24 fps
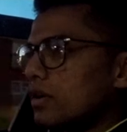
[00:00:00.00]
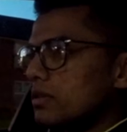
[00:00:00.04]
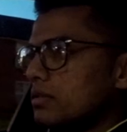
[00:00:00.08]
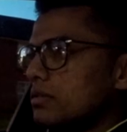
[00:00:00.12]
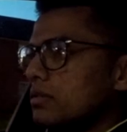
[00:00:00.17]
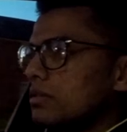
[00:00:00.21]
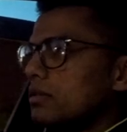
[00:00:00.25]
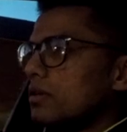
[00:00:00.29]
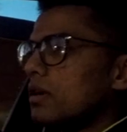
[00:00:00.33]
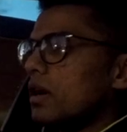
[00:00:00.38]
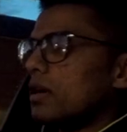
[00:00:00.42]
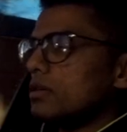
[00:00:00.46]

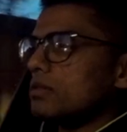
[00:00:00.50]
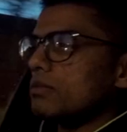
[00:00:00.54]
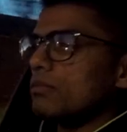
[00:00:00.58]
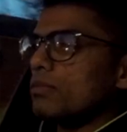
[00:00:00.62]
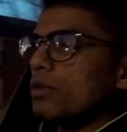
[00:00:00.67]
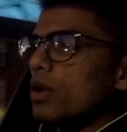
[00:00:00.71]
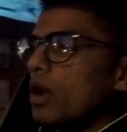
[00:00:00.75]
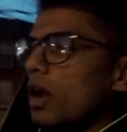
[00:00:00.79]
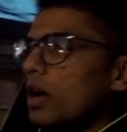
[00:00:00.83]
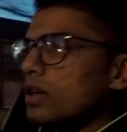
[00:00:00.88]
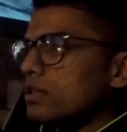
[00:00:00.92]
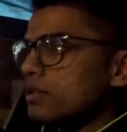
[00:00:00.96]
some
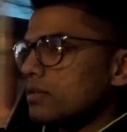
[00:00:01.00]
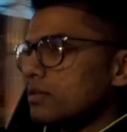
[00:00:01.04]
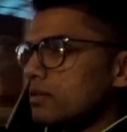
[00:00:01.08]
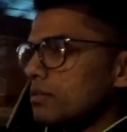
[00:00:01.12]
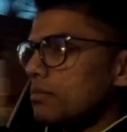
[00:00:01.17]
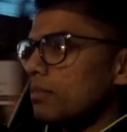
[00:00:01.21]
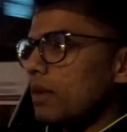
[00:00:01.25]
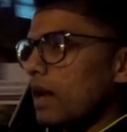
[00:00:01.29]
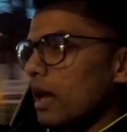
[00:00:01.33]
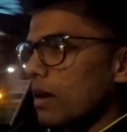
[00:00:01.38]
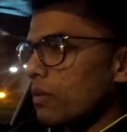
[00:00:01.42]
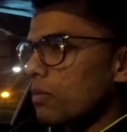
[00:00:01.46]
glass
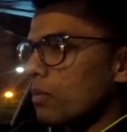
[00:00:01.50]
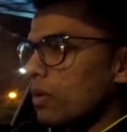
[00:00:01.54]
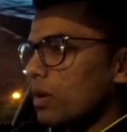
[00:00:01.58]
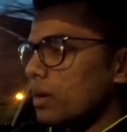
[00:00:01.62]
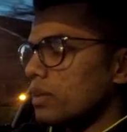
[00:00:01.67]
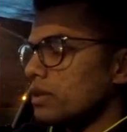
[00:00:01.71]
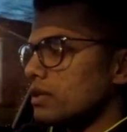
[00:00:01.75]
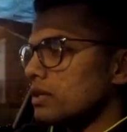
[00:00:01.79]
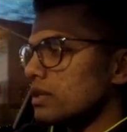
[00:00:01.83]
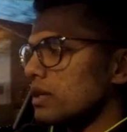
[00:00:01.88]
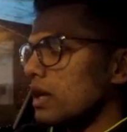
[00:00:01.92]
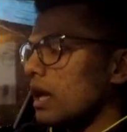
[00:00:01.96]
black
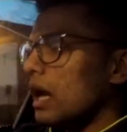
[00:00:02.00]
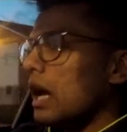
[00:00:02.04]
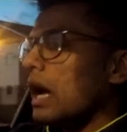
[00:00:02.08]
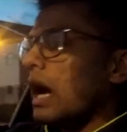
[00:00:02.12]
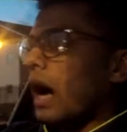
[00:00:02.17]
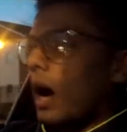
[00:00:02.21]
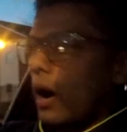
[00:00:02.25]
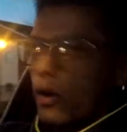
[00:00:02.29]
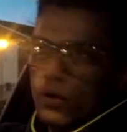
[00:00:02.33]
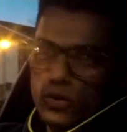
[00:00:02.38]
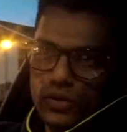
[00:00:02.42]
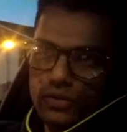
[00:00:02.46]
ones.
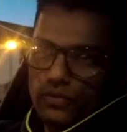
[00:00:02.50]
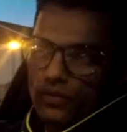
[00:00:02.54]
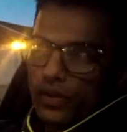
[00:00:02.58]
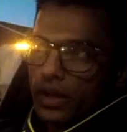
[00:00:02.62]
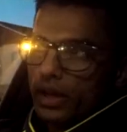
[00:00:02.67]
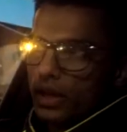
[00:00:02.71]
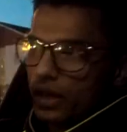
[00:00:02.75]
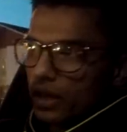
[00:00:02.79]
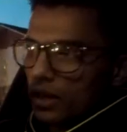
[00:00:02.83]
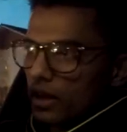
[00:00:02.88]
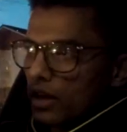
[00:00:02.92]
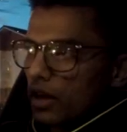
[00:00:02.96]
I was
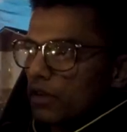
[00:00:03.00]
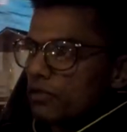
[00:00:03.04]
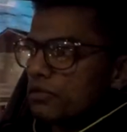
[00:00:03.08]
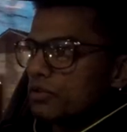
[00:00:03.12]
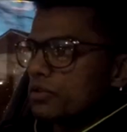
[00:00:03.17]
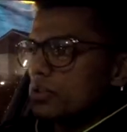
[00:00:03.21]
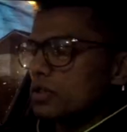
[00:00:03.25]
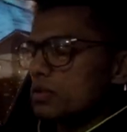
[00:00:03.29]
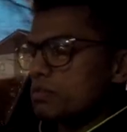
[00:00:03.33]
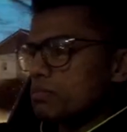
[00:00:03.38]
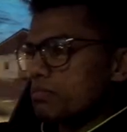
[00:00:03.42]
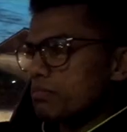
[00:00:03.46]
thinking of
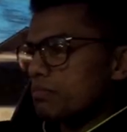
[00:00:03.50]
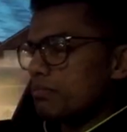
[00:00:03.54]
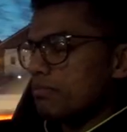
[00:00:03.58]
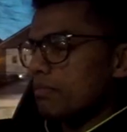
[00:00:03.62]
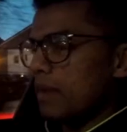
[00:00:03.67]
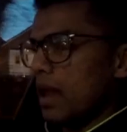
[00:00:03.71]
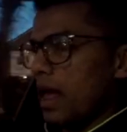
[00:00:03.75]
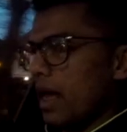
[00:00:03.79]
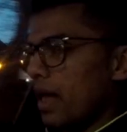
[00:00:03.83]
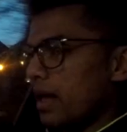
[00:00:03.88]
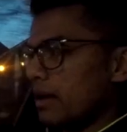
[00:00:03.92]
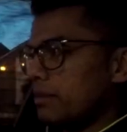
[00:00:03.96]

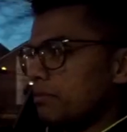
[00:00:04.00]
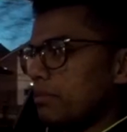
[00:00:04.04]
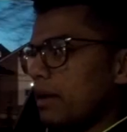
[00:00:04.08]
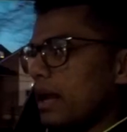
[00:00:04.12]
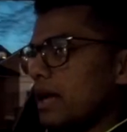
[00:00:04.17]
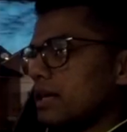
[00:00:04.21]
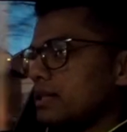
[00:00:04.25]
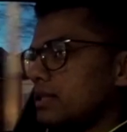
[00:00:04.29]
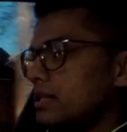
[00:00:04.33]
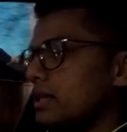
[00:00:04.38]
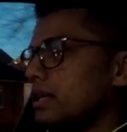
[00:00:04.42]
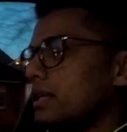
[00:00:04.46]

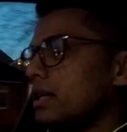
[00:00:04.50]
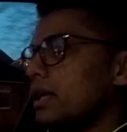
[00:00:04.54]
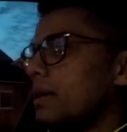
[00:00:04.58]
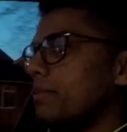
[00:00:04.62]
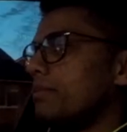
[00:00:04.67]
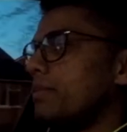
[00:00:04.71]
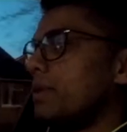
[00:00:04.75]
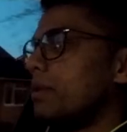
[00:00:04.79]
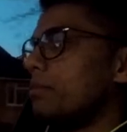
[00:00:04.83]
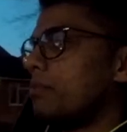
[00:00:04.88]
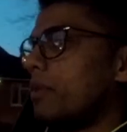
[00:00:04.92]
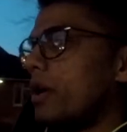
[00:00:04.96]
plastic
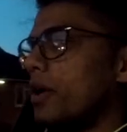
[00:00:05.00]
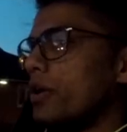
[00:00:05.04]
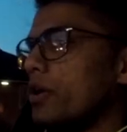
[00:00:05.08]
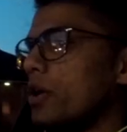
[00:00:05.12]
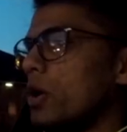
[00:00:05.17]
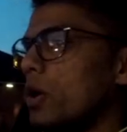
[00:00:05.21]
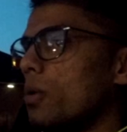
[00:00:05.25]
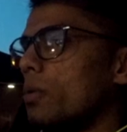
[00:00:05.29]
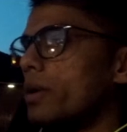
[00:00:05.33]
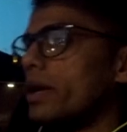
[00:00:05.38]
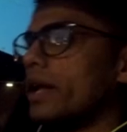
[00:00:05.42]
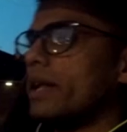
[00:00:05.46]
dipped in, but I
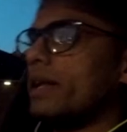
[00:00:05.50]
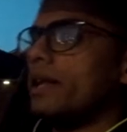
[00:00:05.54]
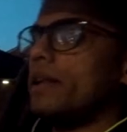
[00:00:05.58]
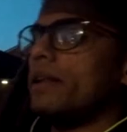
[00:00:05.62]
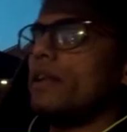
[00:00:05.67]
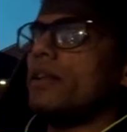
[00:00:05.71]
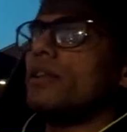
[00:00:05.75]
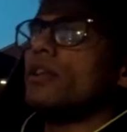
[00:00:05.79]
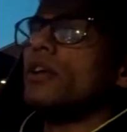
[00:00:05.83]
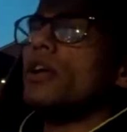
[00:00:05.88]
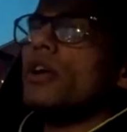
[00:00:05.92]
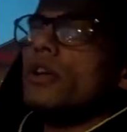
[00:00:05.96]
know when I did
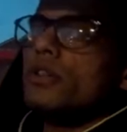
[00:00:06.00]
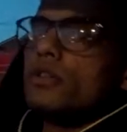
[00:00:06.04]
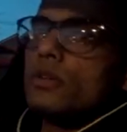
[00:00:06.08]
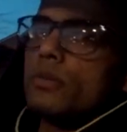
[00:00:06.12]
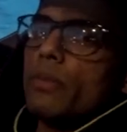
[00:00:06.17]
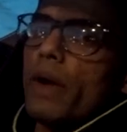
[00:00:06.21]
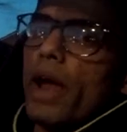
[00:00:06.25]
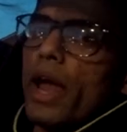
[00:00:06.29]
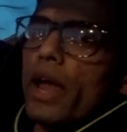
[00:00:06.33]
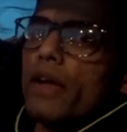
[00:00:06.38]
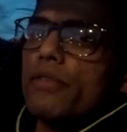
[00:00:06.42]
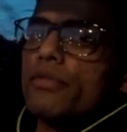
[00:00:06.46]
it to
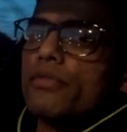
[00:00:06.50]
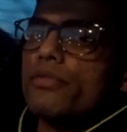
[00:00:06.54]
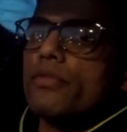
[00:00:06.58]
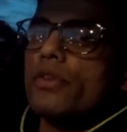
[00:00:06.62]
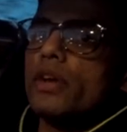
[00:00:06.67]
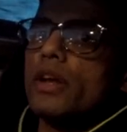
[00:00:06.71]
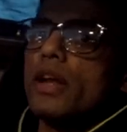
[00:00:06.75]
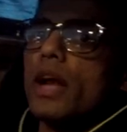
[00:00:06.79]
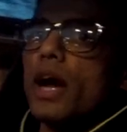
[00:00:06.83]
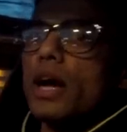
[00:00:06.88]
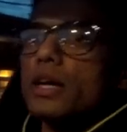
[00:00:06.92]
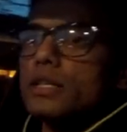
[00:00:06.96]
my
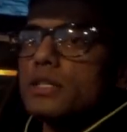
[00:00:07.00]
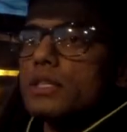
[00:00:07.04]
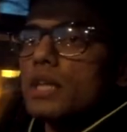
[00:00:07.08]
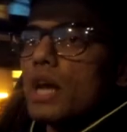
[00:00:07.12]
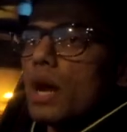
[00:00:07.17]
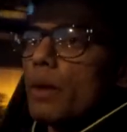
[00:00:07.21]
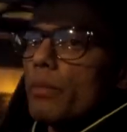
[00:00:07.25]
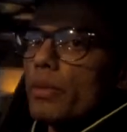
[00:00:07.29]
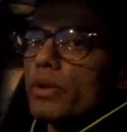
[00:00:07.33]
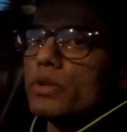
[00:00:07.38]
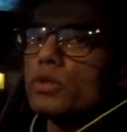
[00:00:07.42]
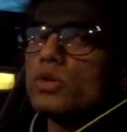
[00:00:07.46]
A3 last
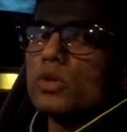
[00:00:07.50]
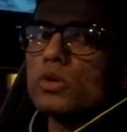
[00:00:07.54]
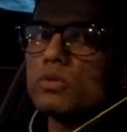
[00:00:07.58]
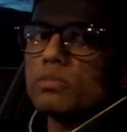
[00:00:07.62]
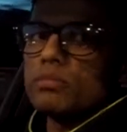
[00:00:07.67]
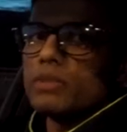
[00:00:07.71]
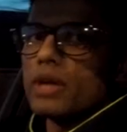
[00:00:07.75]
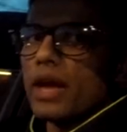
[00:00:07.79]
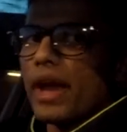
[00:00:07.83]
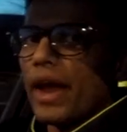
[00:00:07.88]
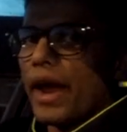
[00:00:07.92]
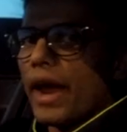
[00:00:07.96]
time, it took
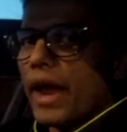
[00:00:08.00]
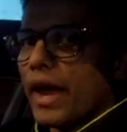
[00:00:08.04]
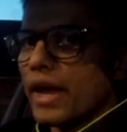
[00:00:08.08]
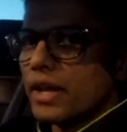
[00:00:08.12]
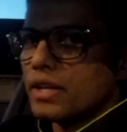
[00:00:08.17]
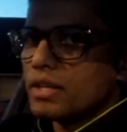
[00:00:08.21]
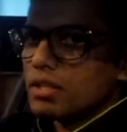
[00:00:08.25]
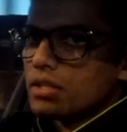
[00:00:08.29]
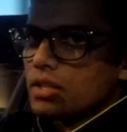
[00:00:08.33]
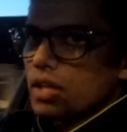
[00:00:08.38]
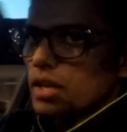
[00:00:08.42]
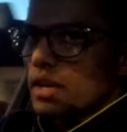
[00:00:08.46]
me
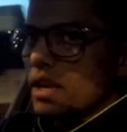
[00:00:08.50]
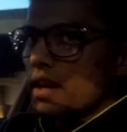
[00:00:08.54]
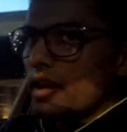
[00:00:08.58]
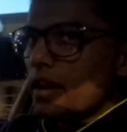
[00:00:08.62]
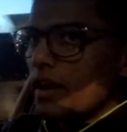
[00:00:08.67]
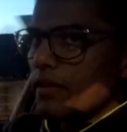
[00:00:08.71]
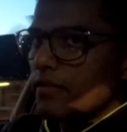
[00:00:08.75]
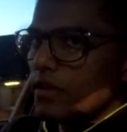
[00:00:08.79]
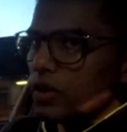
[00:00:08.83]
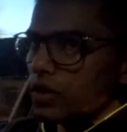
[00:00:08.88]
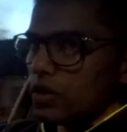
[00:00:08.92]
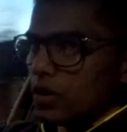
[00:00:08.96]
ages and it
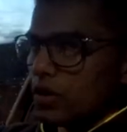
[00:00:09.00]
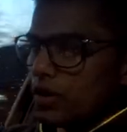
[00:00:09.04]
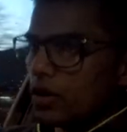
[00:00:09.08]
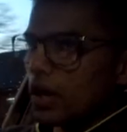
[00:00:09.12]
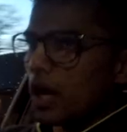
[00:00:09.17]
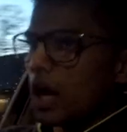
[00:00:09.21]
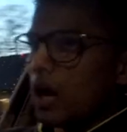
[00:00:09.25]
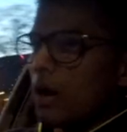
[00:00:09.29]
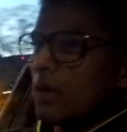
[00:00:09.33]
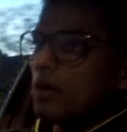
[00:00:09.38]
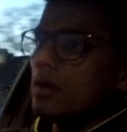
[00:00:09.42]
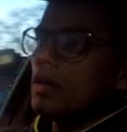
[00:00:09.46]
never turned
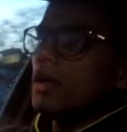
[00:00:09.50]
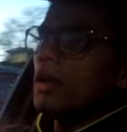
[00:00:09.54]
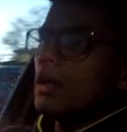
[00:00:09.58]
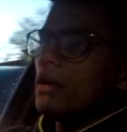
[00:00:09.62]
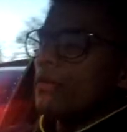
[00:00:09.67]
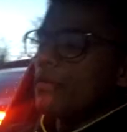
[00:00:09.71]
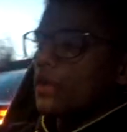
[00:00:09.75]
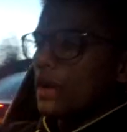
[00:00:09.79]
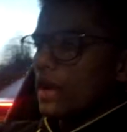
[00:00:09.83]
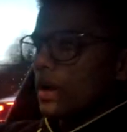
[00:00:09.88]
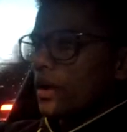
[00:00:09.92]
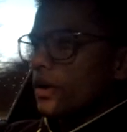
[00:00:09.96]
out
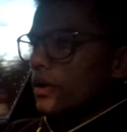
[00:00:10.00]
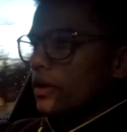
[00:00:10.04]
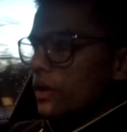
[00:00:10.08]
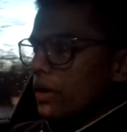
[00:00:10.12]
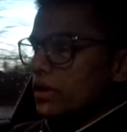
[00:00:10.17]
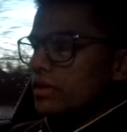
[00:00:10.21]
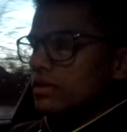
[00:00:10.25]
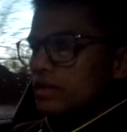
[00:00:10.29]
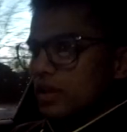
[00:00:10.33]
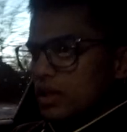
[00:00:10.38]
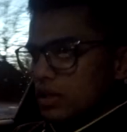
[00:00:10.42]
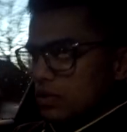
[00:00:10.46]
really
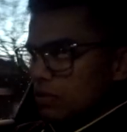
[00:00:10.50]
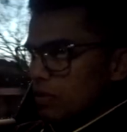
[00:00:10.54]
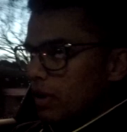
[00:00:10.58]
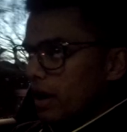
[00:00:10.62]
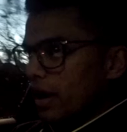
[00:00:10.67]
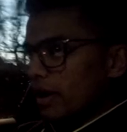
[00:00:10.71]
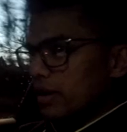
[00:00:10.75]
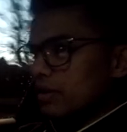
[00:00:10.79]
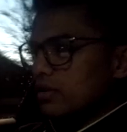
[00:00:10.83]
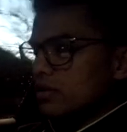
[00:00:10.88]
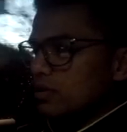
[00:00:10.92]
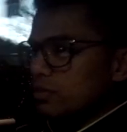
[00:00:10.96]
good. That's why
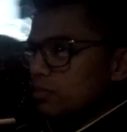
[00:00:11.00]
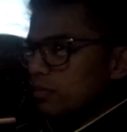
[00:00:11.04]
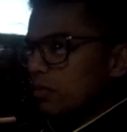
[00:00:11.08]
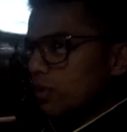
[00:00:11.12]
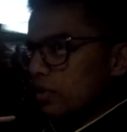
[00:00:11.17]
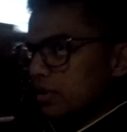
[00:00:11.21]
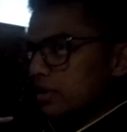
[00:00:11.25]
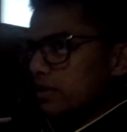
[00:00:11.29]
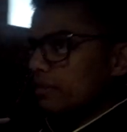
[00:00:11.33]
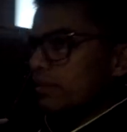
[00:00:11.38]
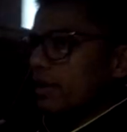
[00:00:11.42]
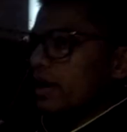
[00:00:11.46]
I just
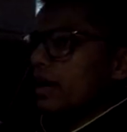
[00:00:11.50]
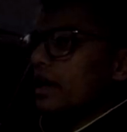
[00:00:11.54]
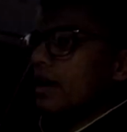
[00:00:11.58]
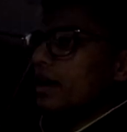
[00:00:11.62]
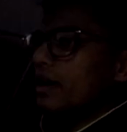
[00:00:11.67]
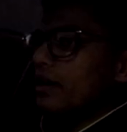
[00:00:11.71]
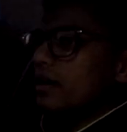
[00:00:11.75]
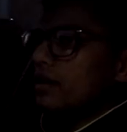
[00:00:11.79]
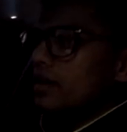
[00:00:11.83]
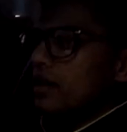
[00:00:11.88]
bought them again.